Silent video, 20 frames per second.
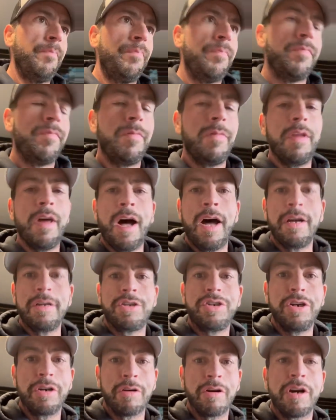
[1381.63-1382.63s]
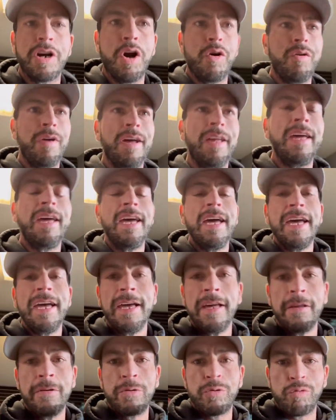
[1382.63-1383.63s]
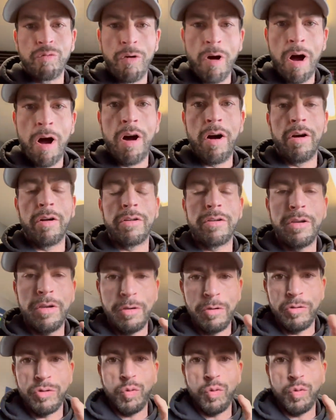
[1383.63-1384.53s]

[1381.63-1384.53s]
not sugarcoat it. It is wrong to use